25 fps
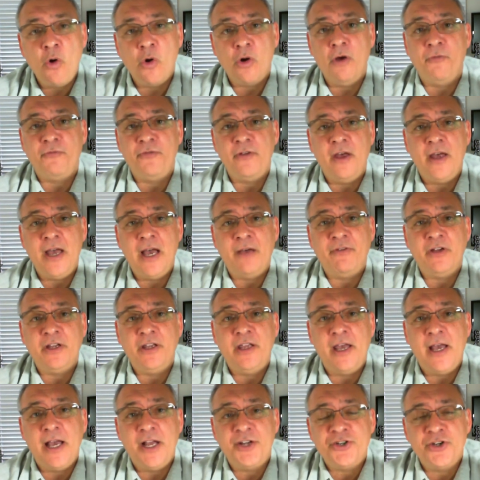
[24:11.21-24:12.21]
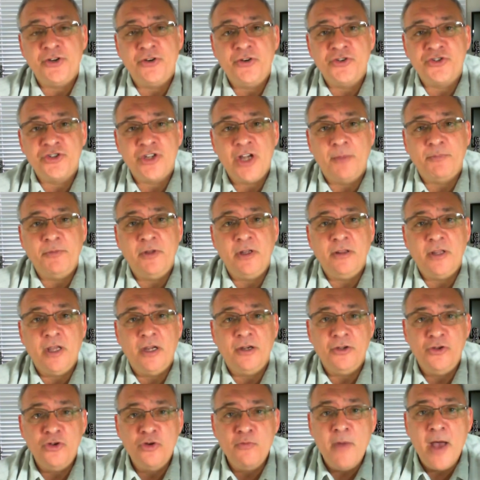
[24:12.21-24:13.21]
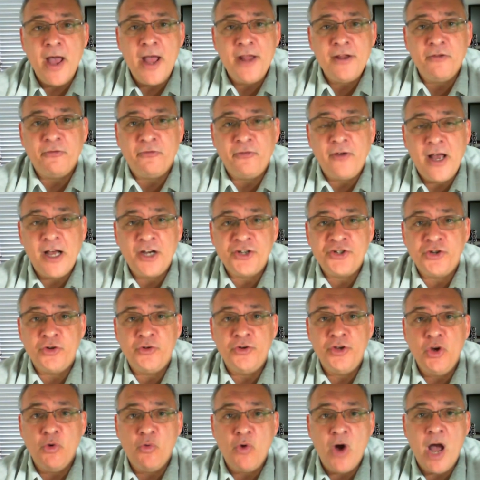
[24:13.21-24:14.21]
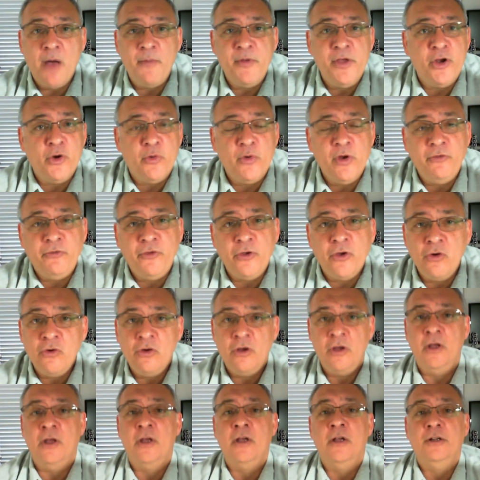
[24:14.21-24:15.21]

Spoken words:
or if you have a gadget or something that you manufacture and you want me to review,